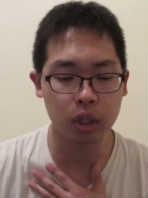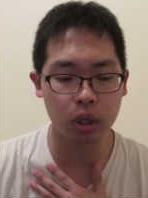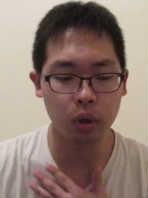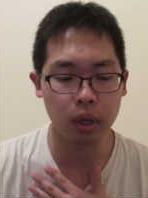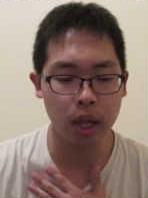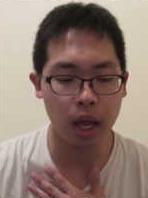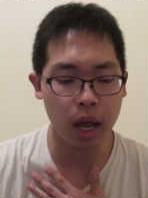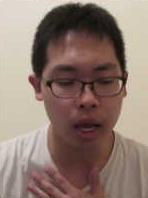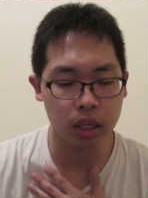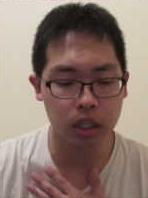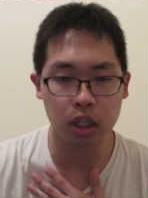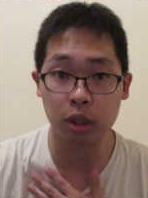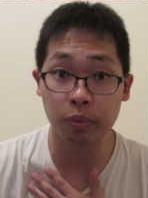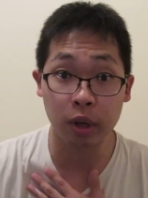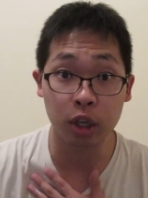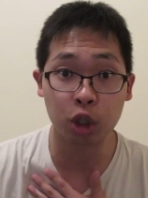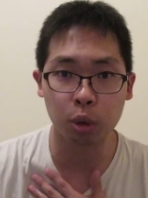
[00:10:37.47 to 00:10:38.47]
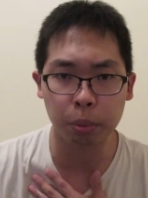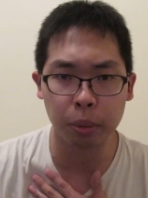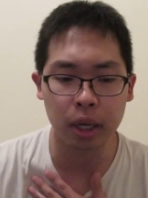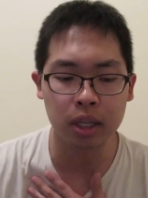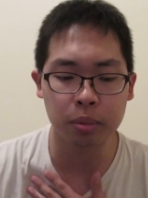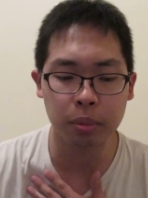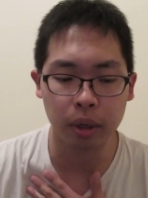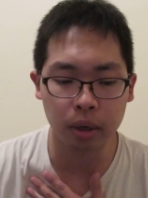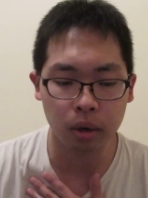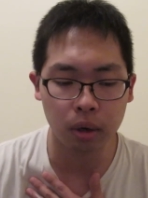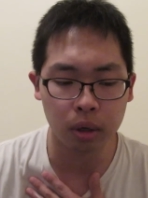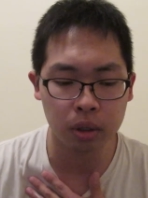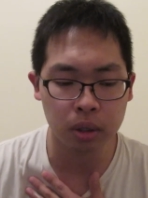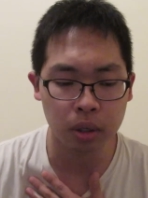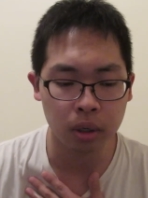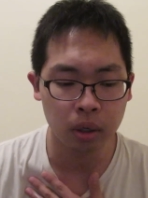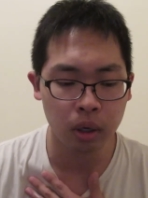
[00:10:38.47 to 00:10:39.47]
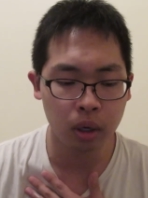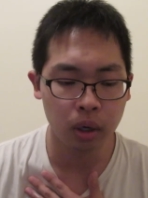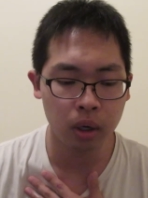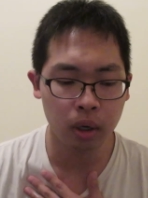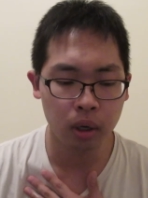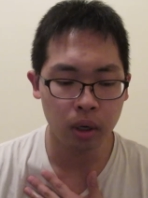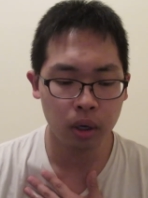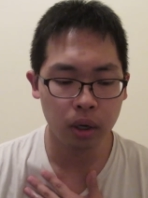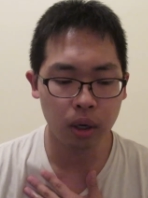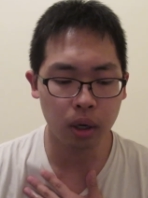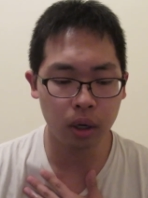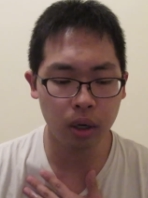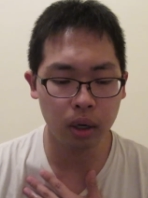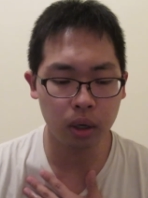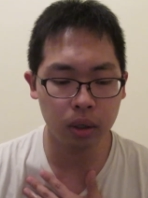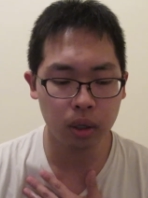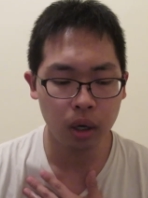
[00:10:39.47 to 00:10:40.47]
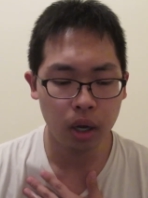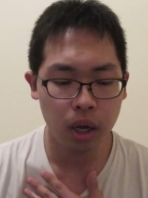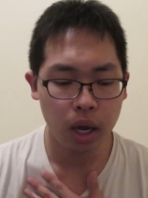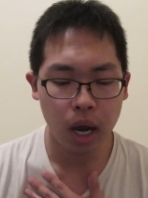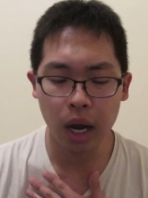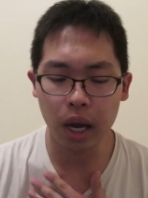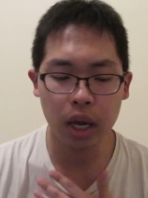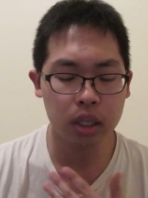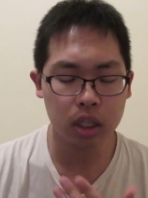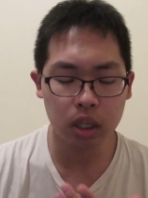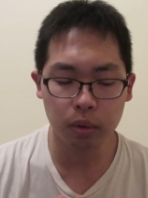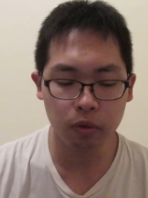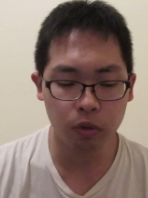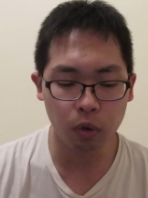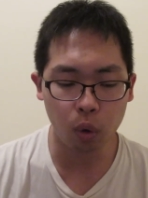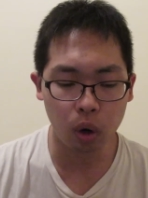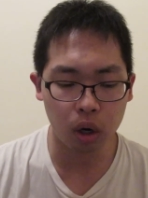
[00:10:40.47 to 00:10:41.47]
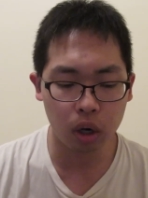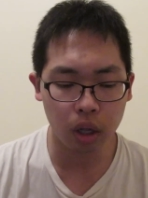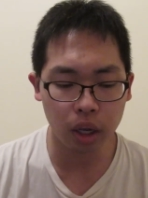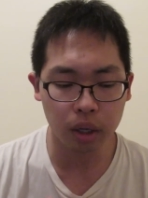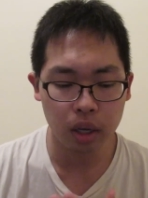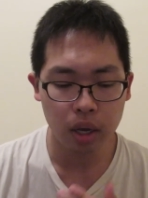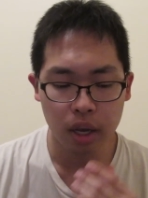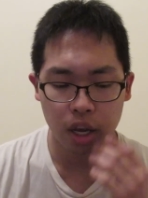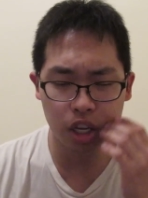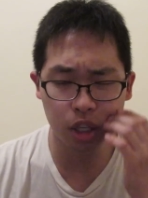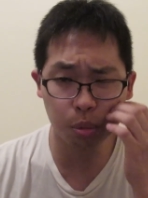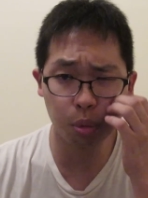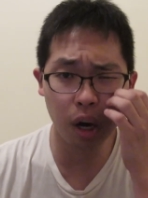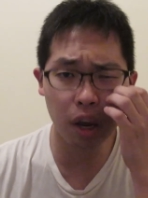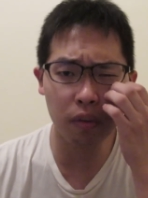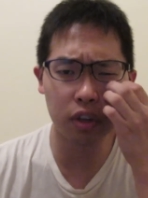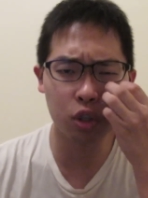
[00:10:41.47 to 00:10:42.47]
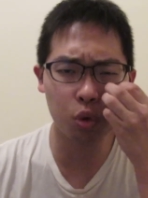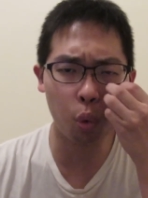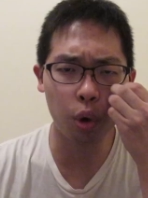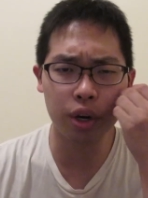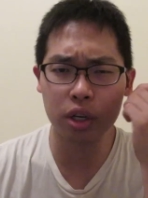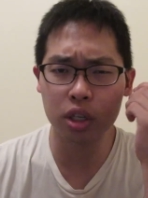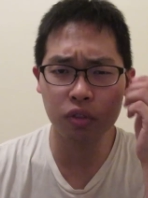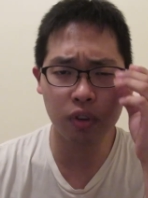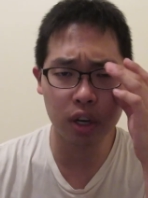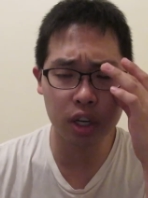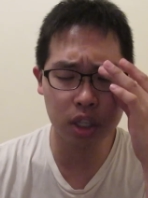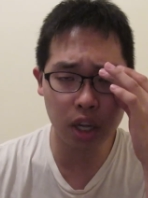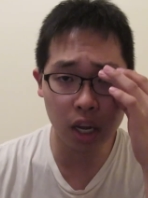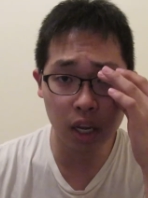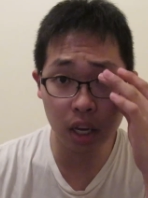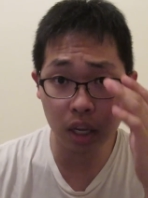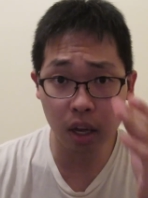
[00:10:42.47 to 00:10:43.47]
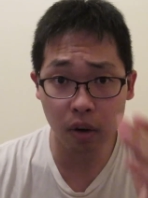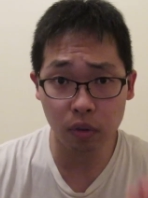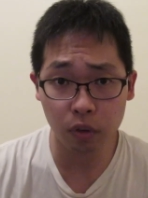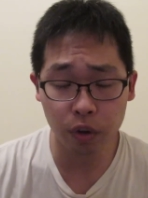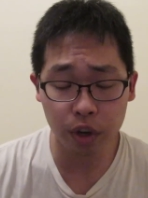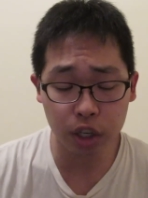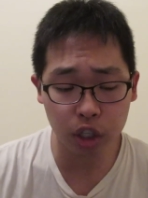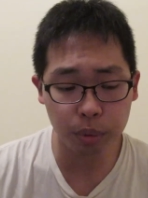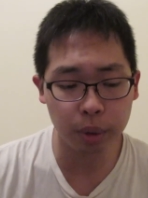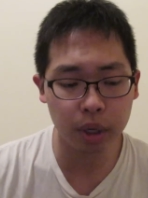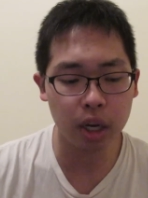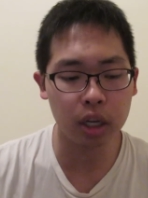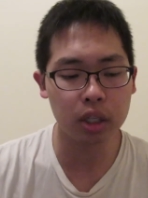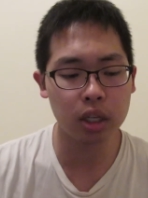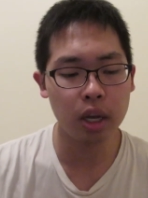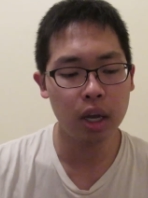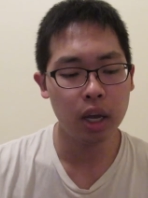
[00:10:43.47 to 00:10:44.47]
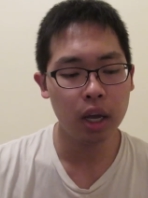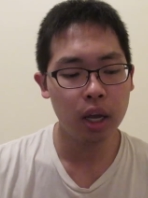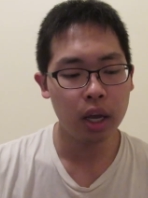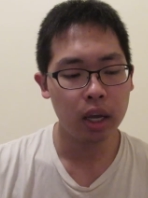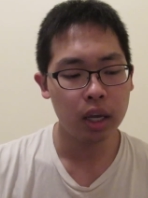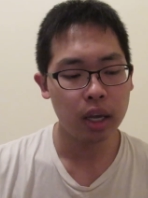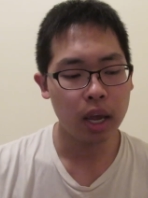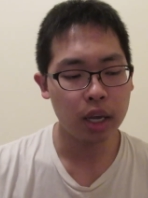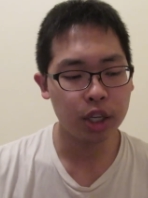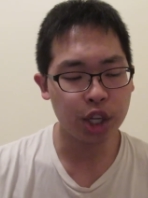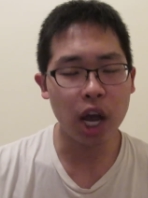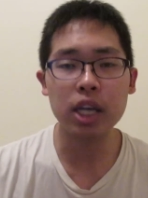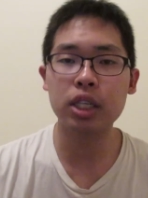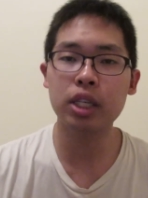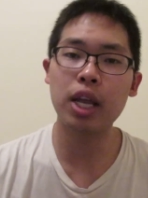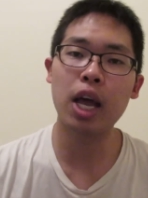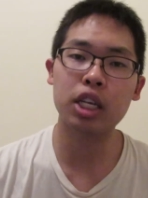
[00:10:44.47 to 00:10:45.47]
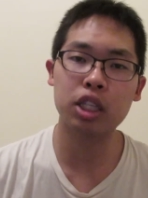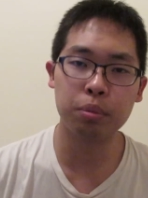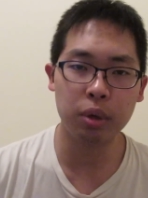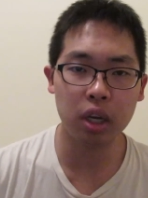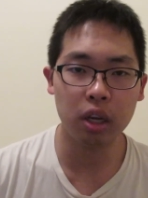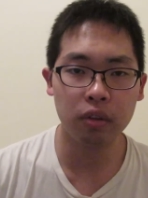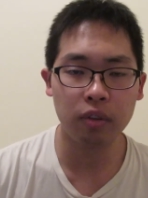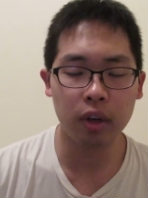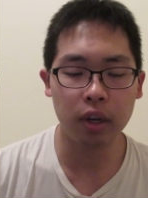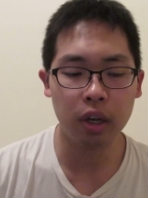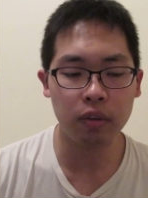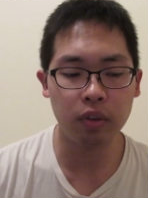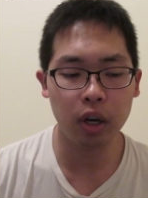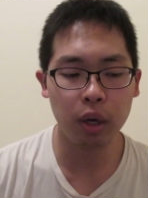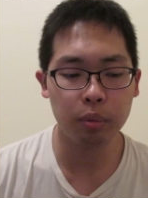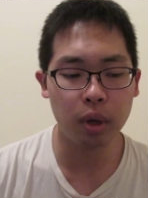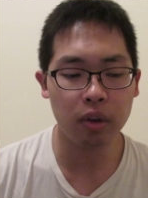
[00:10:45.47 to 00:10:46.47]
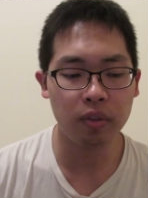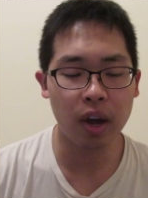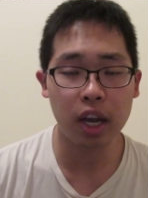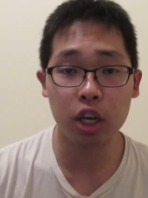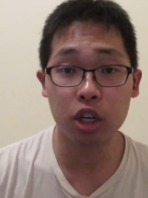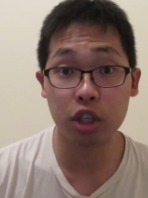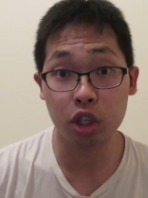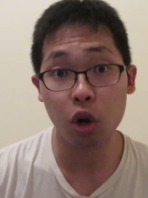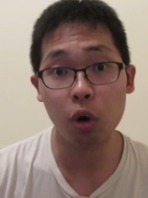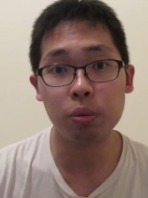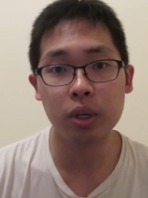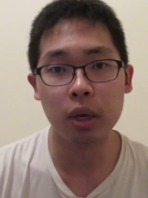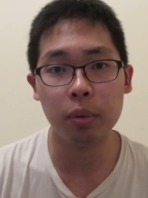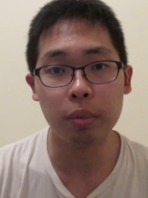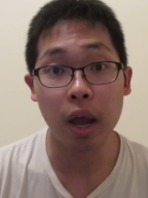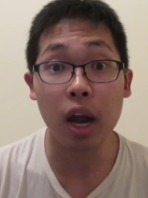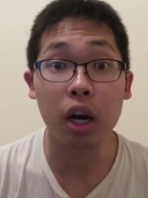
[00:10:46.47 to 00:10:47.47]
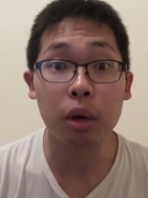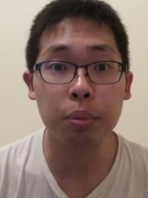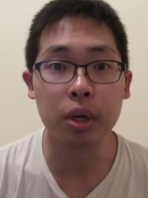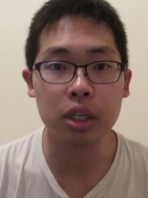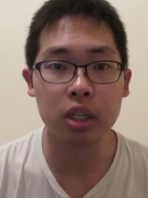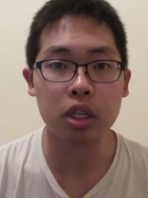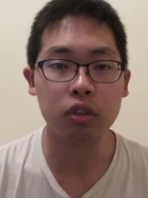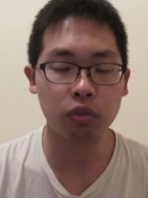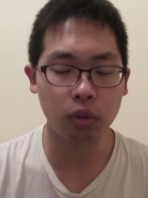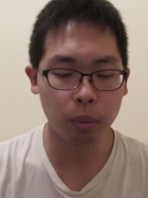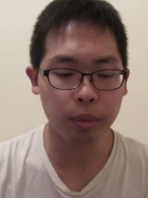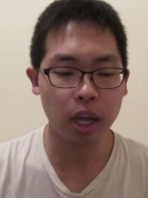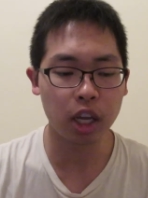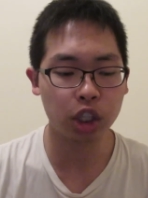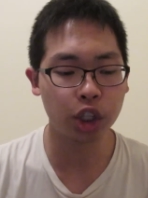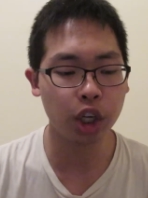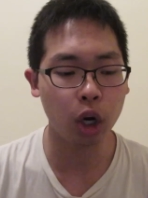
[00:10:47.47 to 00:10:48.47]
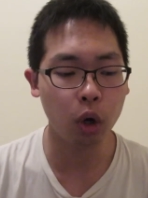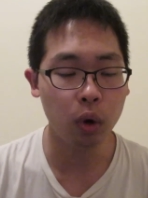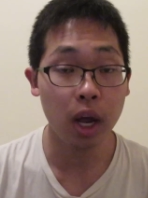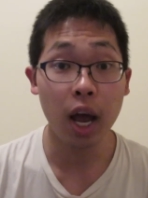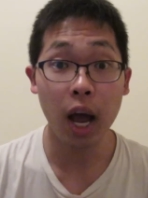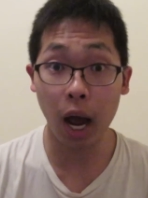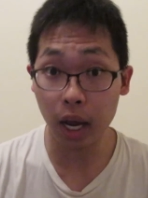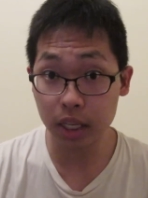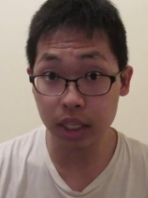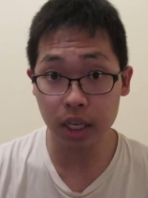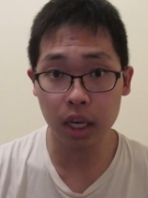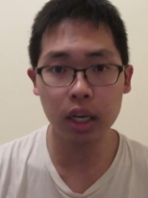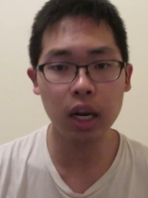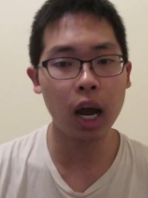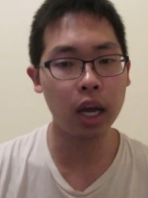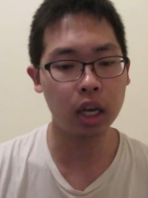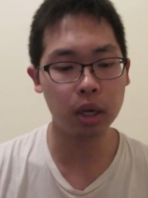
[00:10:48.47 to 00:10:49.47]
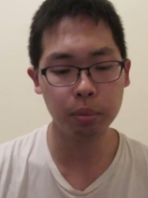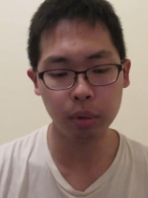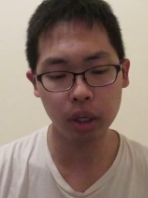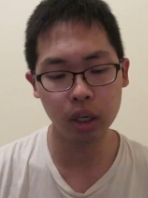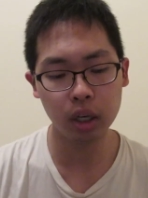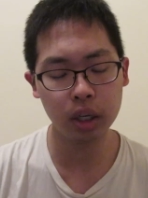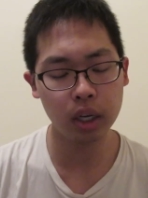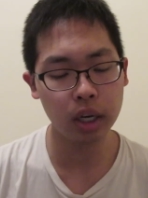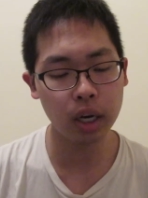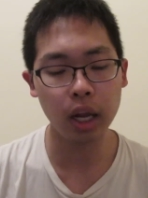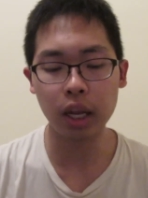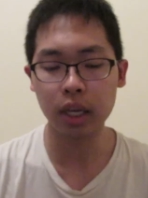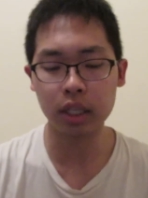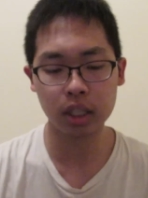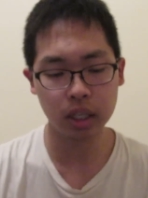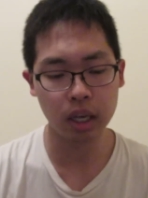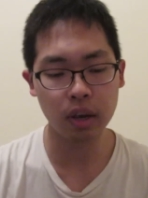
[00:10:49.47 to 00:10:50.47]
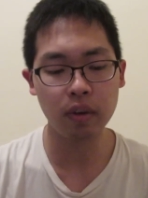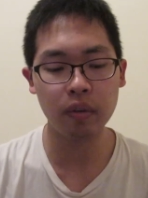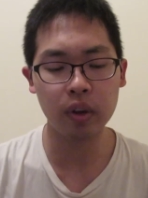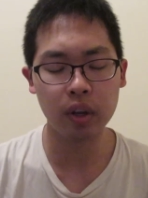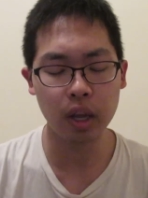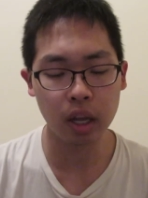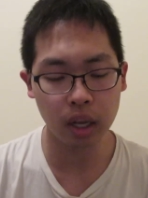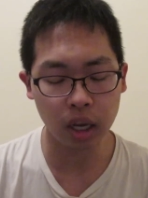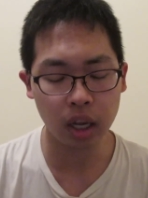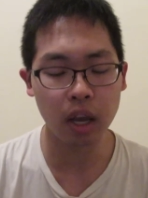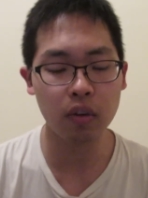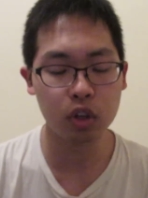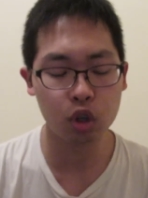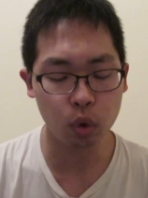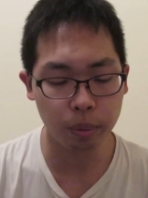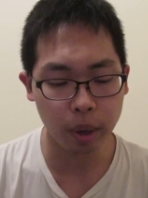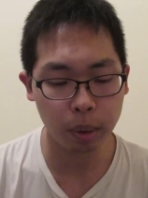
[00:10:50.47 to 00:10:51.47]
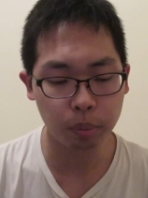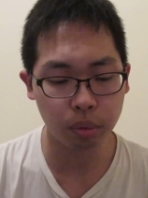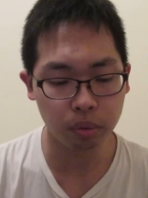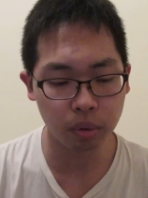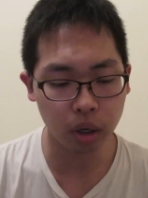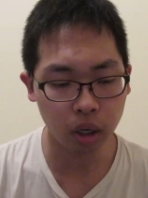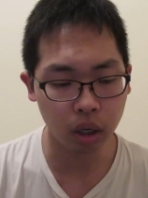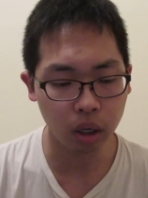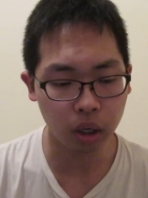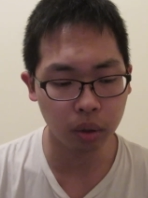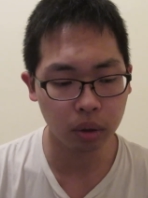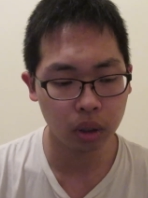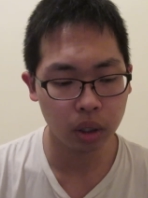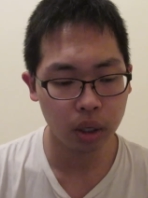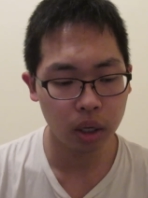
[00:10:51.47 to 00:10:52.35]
so that has a special place in my heart, and I asked him for like his bravest warriors figures that he had never finished because Jackson asked me if, if um if I could sculpt him hair pieces from that show. I did. I completed it and I gave it and I gave it to him. At, uh,